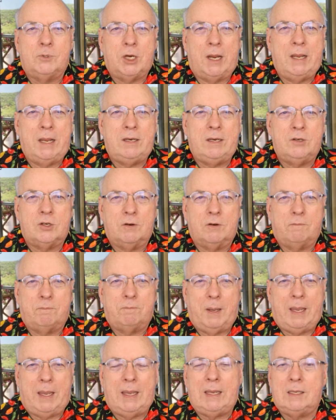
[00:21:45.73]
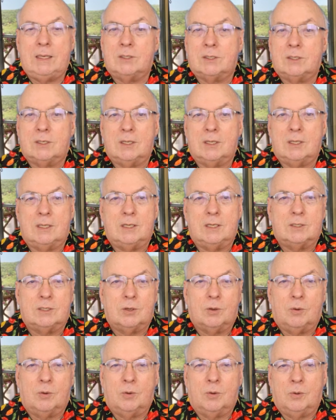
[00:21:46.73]
So would
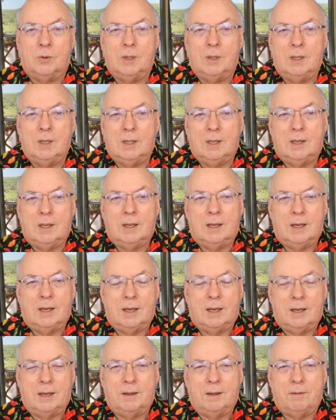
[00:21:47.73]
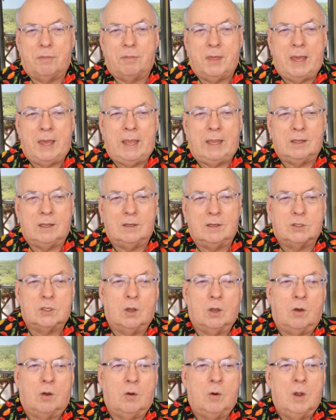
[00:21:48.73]
love to hear
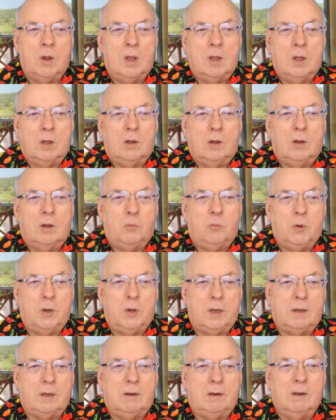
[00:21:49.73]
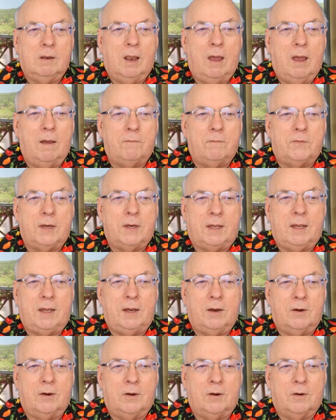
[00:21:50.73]
if you have a North Star
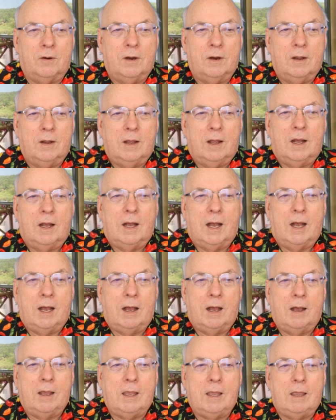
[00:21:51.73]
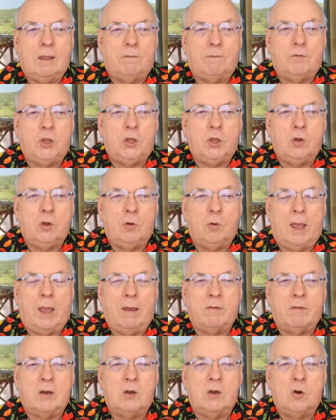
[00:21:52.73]
like that you can,
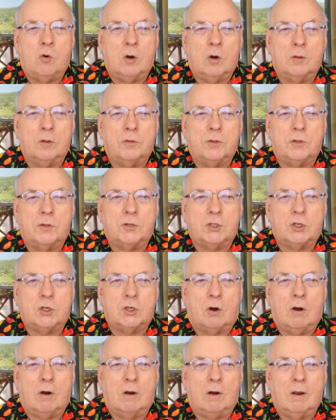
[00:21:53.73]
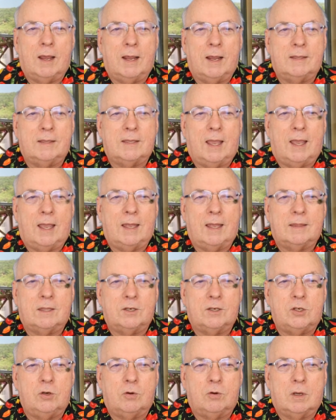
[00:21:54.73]
kind of correlate
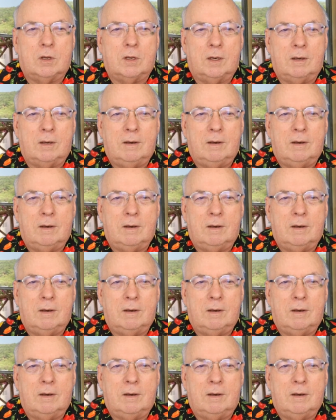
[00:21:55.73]
things to.